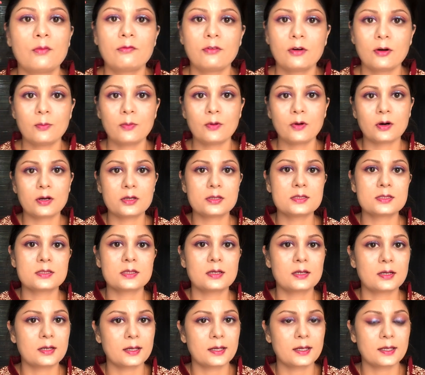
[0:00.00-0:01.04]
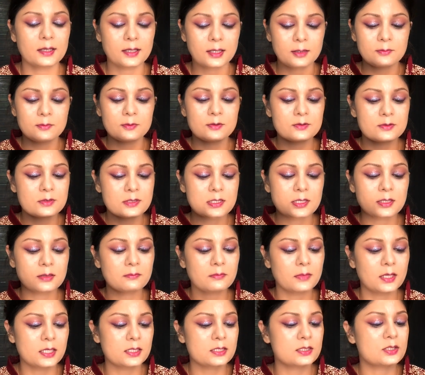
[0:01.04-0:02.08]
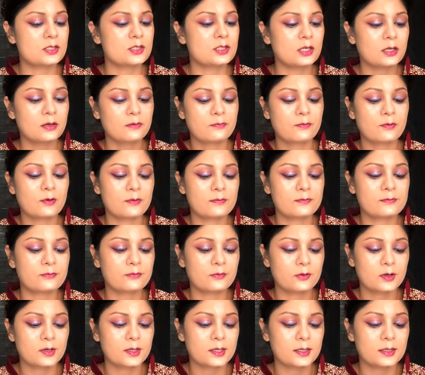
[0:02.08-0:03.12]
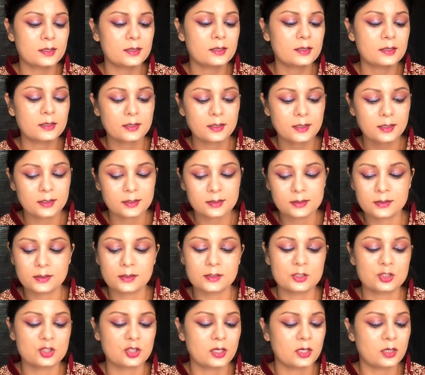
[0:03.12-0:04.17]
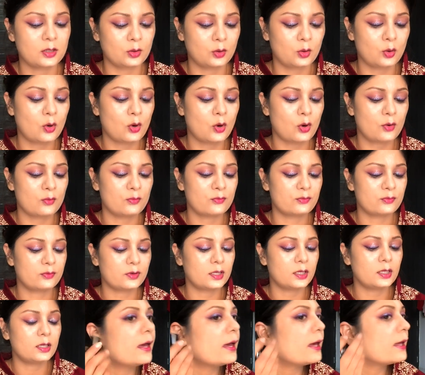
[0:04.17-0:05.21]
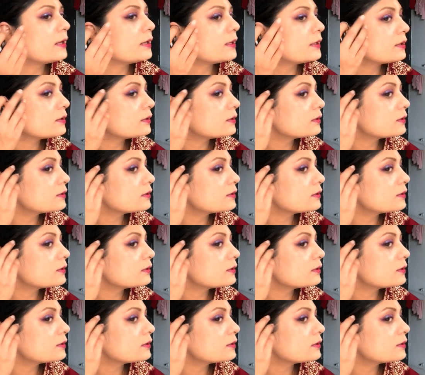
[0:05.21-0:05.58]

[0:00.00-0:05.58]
For bronzer, again I'm using my stick from Focaccia in the shade Coffee, and it